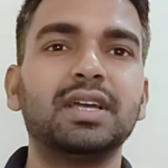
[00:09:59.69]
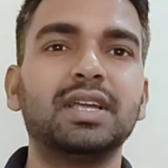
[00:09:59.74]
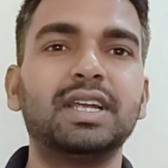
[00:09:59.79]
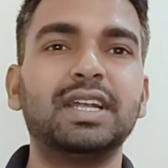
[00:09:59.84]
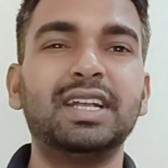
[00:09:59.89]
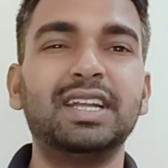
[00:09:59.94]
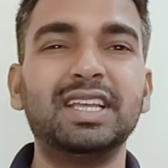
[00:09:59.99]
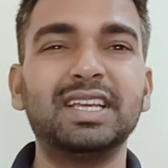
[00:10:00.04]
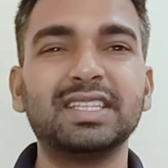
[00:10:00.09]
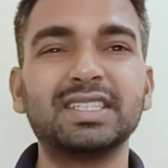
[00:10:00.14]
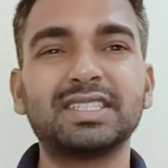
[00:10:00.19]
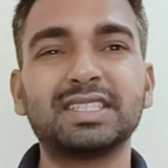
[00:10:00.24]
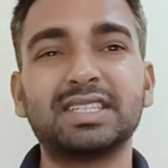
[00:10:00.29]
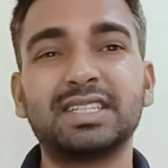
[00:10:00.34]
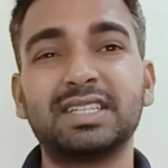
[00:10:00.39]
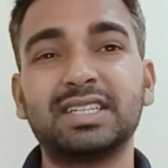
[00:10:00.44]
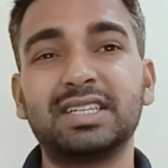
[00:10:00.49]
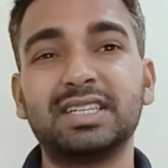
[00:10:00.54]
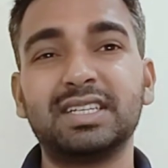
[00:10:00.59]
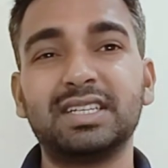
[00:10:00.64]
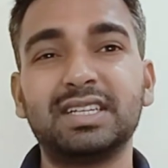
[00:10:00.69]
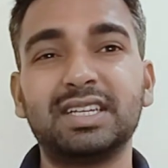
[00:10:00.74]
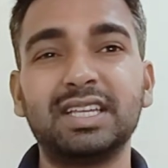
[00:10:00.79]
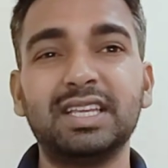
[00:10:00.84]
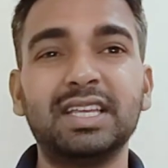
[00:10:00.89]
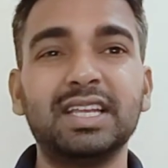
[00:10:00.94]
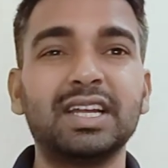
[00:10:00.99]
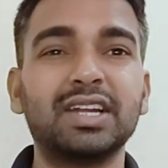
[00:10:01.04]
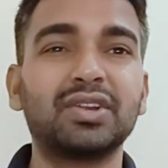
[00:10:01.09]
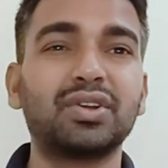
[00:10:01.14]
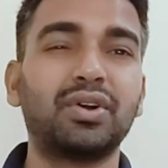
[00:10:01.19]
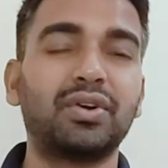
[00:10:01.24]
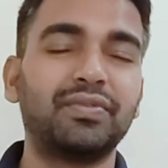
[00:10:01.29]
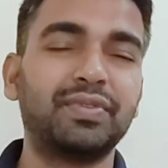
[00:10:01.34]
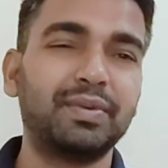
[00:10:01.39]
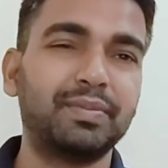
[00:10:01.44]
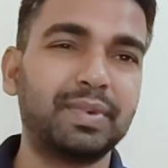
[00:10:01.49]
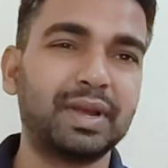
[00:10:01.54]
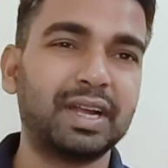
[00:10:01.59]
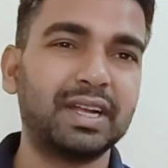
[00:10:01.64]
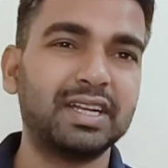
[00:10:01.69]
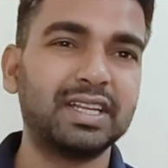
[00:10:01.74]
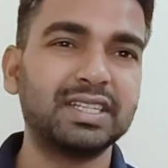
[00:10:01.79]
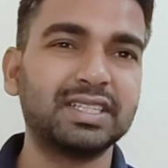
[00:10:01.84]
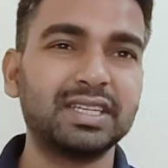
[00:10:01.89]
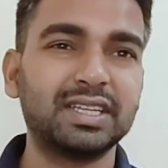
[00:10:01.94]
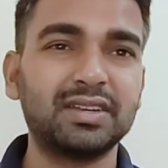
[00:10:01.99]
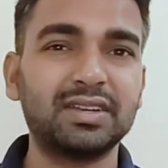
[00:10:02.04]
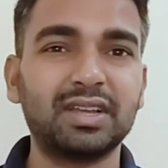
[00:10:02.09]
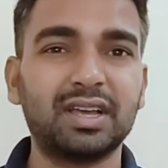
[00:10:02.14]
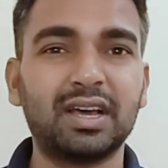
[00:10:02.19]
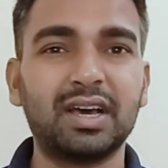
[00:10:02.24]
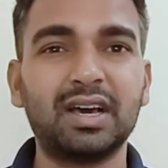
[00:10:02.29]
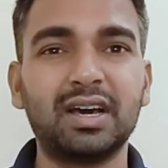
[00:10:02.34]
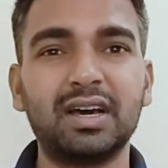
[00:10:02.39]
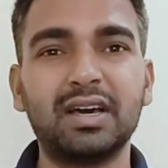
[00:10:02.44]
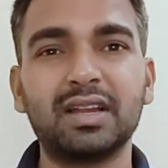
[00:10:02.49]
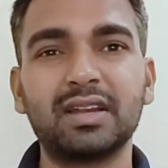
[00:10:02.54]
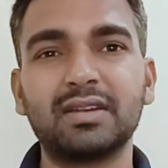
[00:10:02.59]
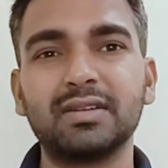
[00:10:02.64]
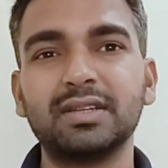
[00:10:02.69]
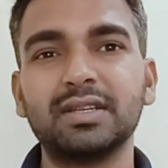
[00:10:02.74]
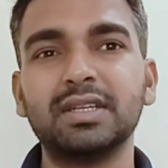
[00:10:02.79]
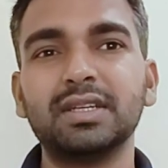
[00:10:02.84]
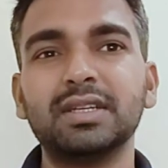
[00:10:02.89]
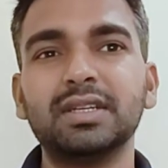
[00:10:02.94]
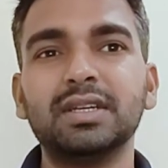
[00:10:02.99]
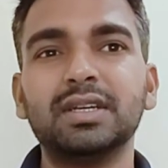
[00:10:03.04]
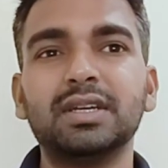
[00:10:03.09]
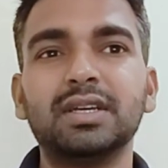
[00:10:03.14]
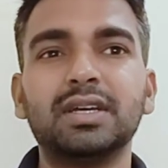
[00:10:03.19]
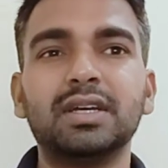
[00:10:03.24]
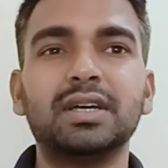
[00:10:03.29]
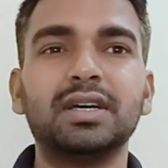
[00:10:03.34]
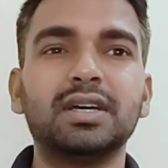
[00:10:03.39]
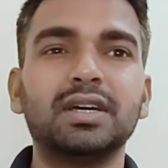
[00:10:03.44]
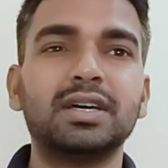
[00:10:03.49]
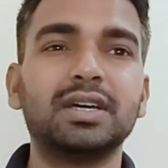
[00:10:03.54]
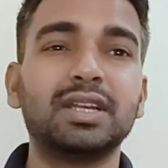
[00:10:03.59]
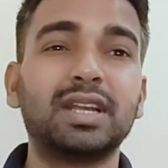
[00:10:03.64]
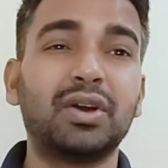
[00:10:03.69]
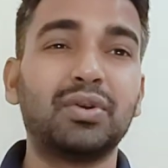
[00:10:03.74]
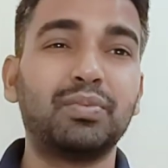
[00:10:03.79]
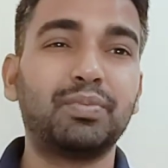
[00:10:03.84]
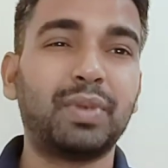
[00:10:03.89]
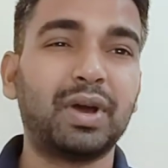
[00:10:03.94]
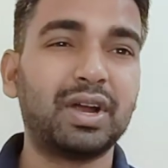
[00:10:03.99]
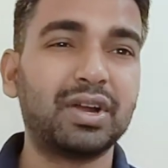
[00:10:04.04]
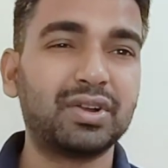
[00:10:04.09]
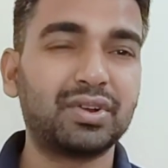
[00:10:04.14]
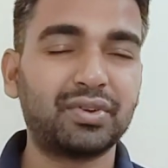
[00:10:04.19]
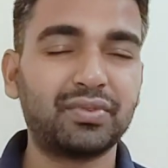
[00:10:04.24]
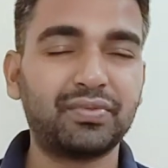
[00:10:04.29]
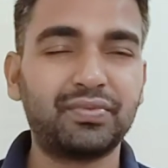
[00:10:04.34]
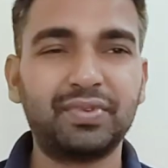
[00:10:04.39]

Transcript: Indians tea and coffee plantation are now part of